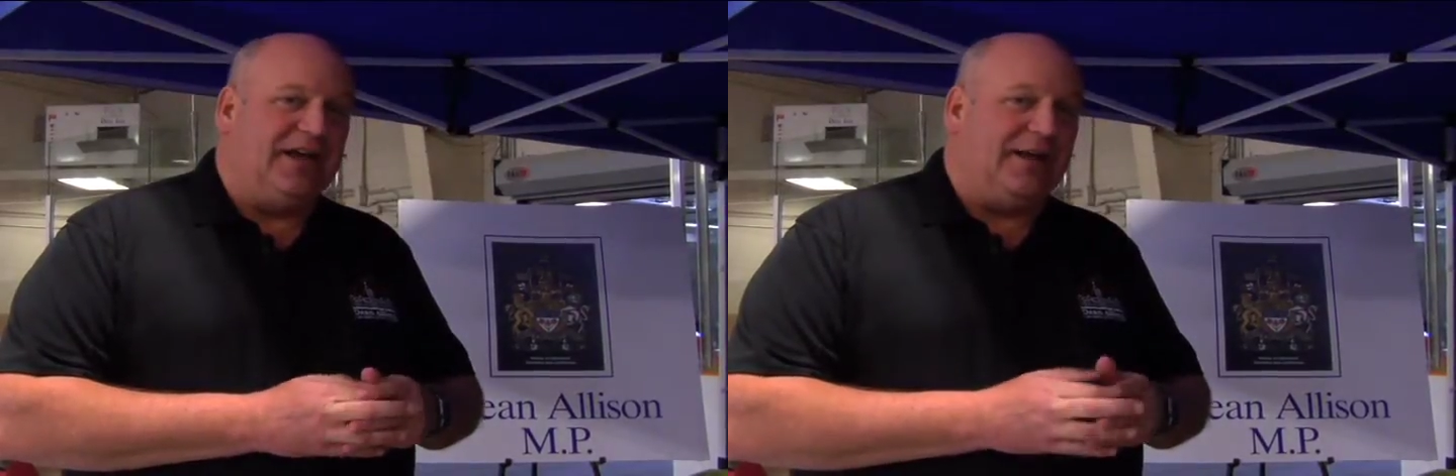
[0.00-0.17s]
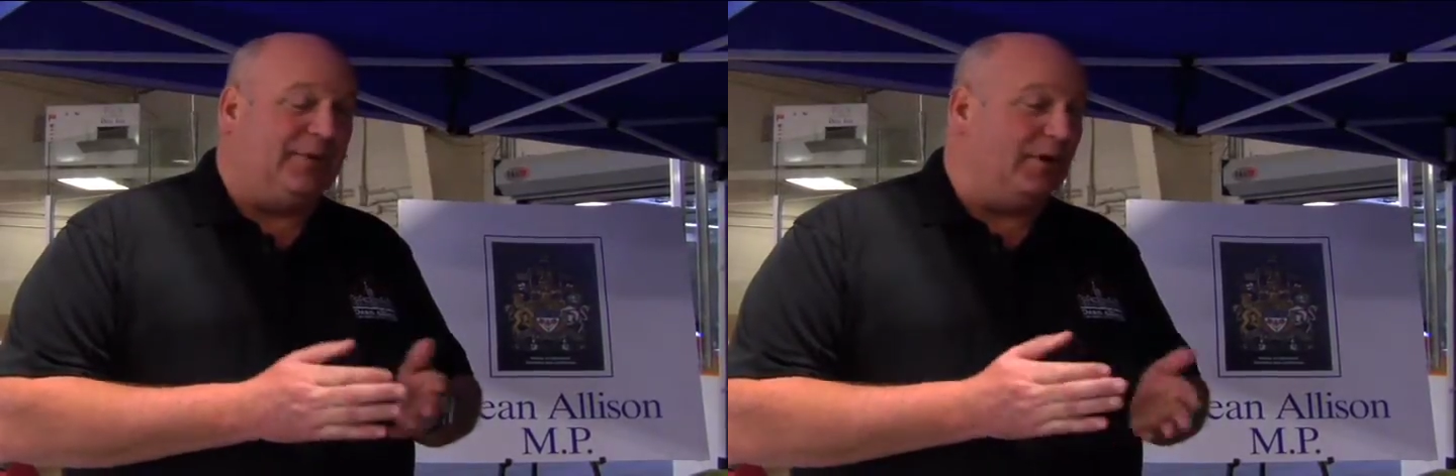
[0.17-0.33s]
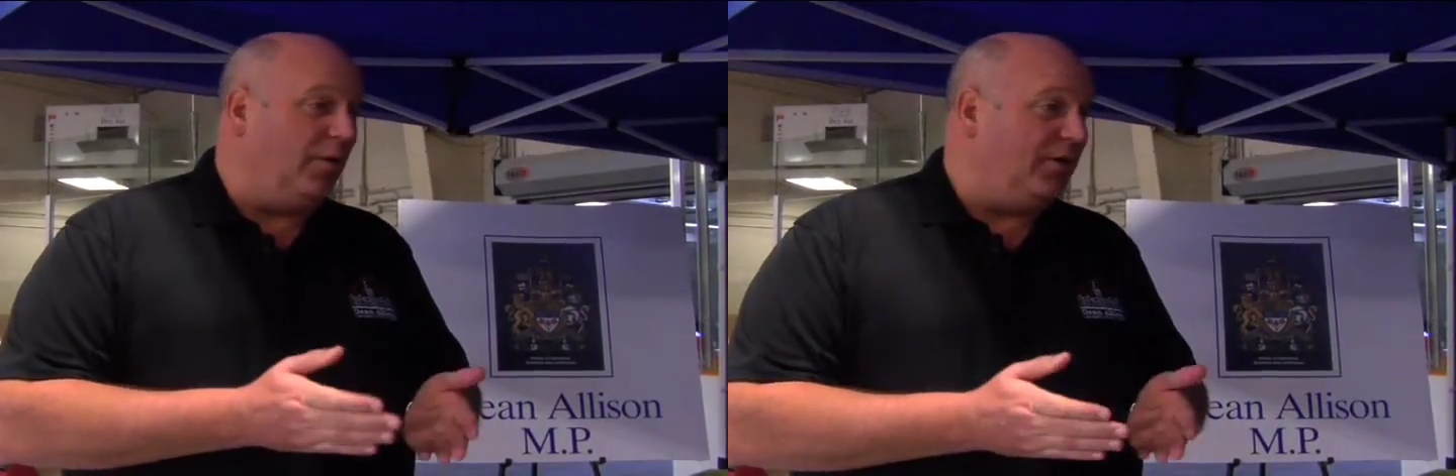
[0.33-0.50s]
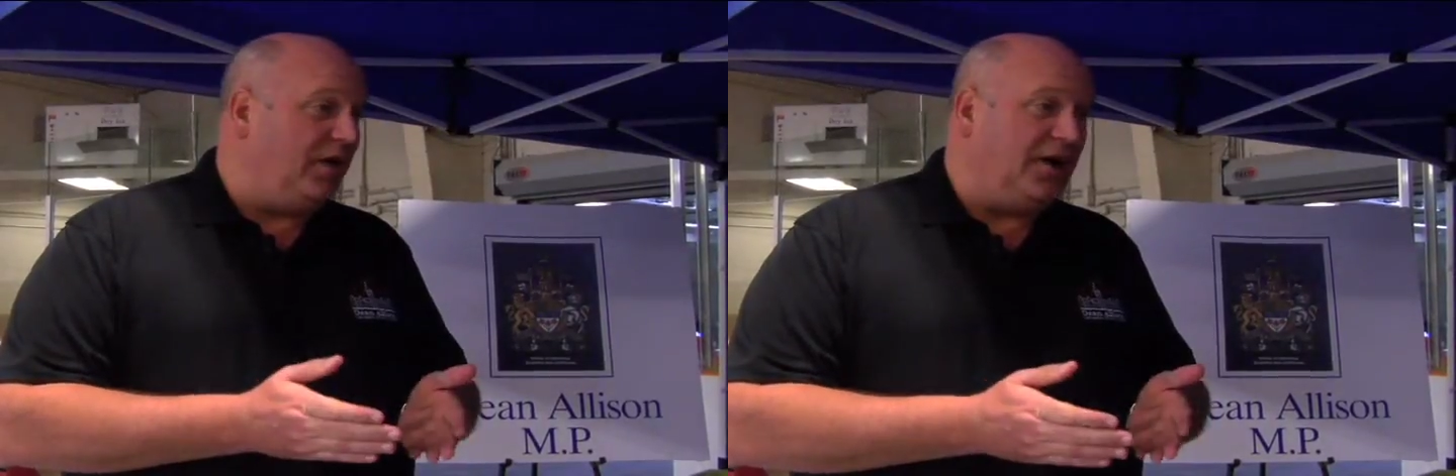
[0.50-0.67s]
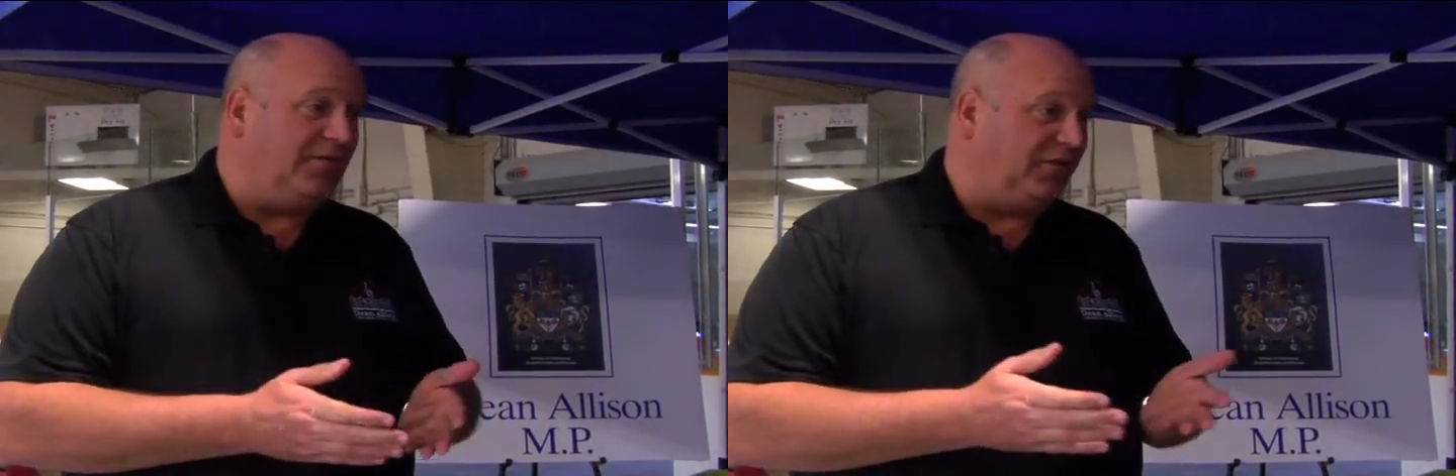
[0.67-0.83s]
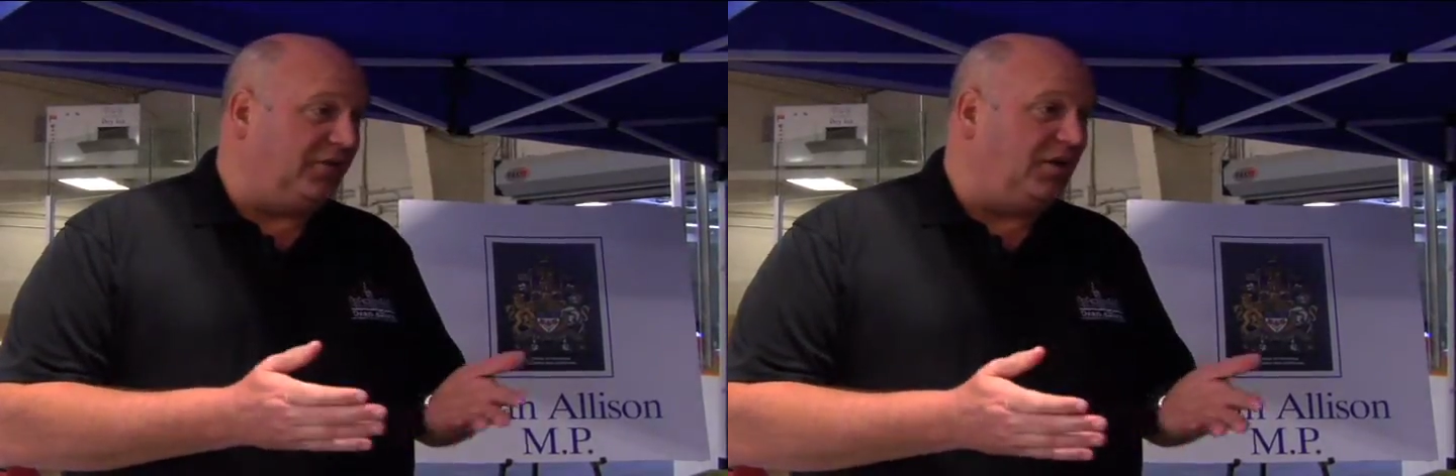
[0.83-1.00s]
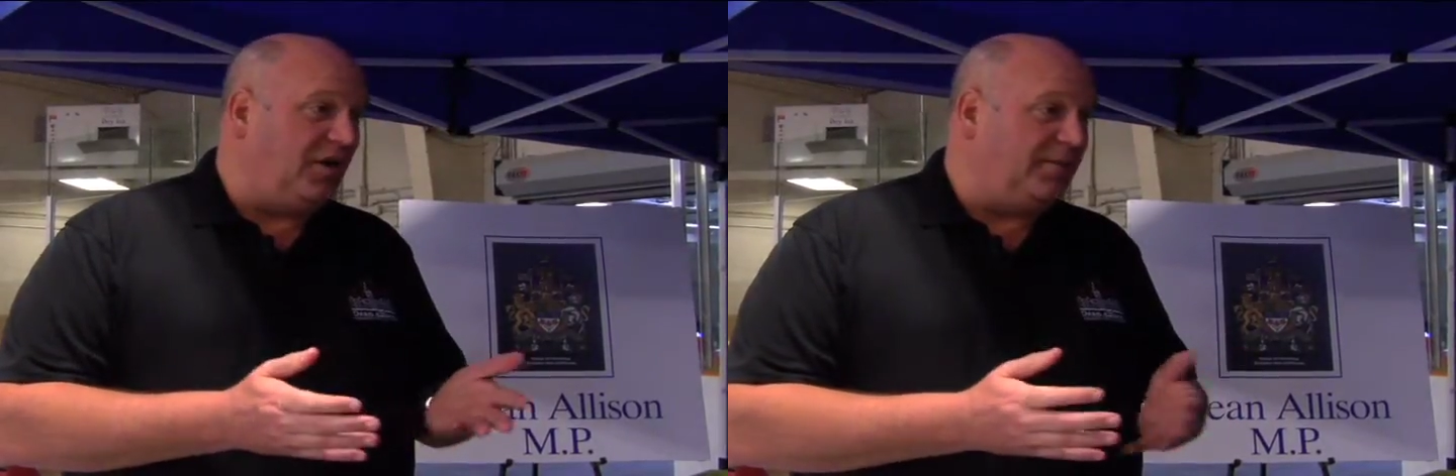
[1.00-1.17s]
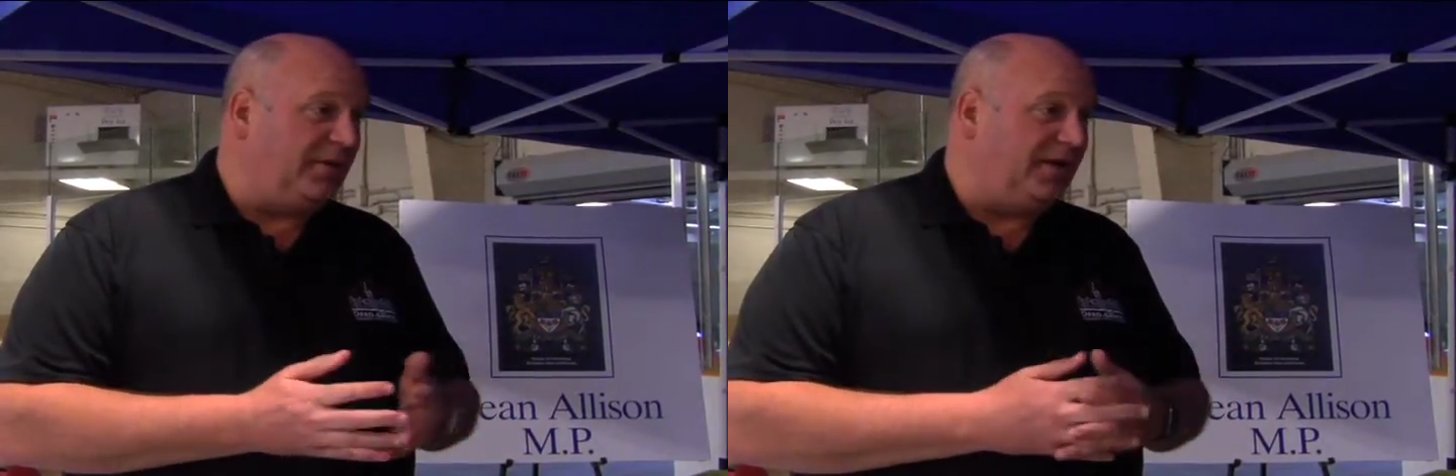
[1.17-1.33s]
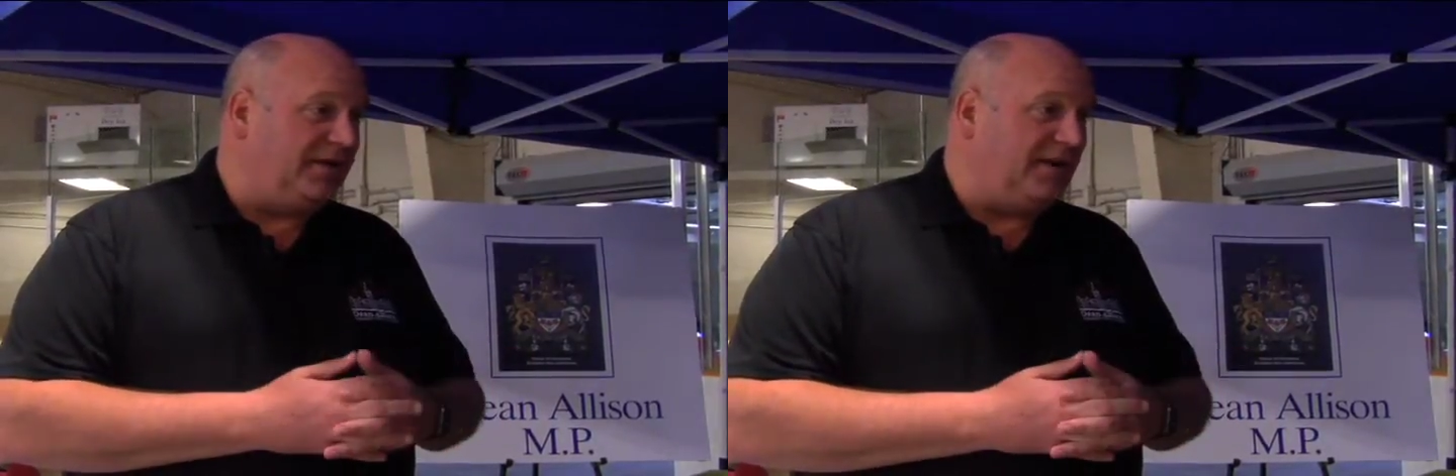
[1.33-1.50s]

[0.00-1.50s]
have been going on for a long period of